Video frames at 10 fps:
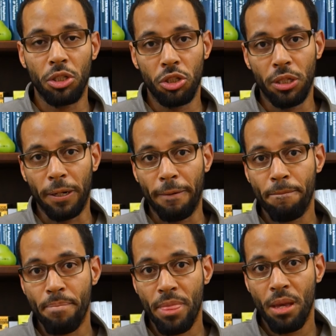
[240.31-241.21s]
engineer.
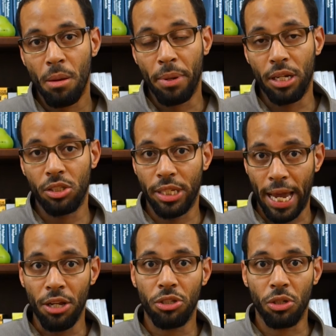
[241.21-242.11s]
Because the
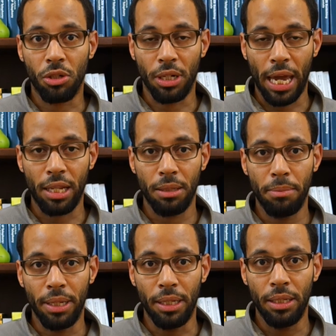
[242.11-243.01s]
answer could likely
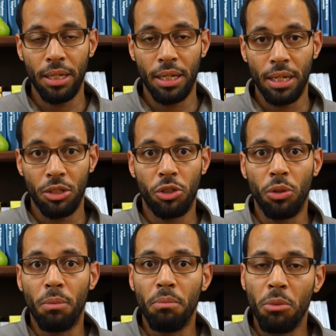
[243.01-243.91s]
be
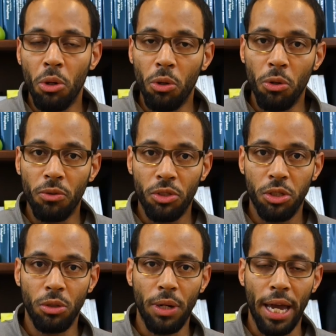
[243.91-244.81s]
to move
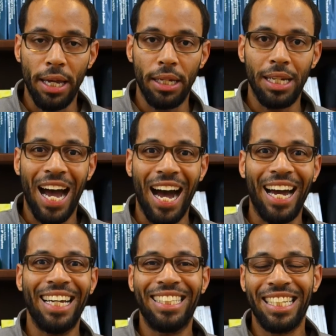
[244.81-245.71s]
to a
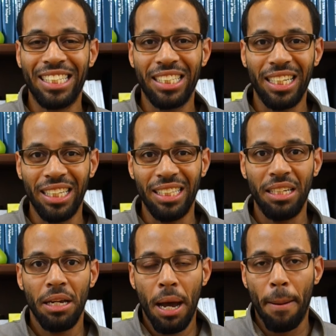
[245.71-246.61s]
high
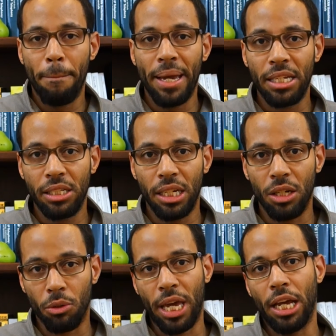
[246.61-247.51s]
density, a big city
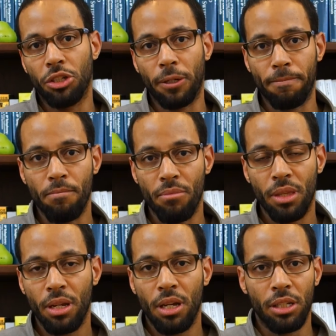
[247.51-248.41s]
location.
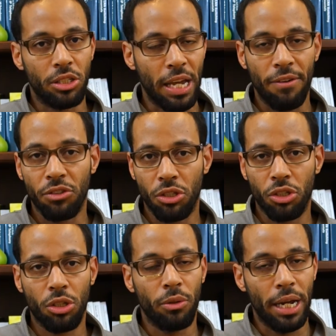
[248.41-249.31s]
The San
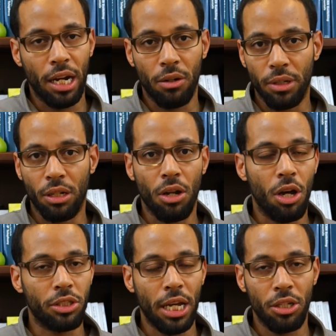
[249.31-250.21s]
Francisco area,
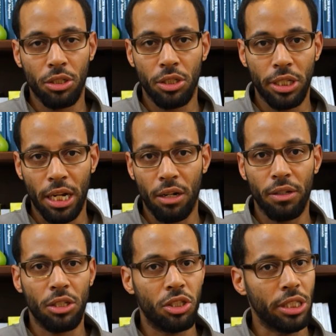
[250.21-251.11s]
Los Angeles
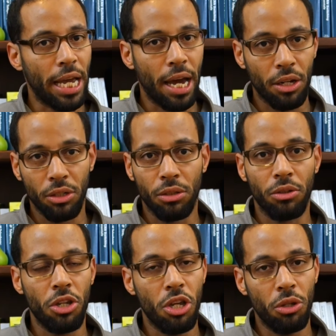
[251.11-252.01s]
area,
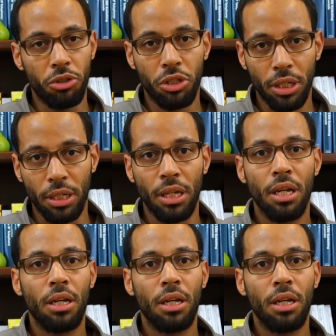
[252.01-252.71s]
Seattle, Houston,